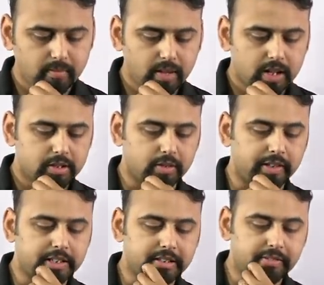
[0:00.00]
So
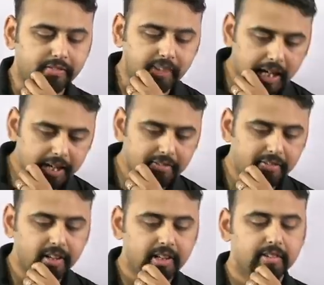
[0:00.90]
it's 5,
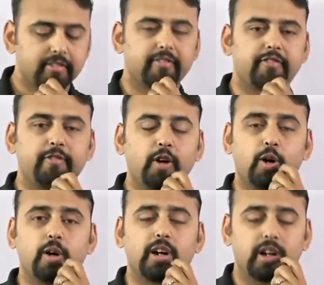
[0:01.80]
4,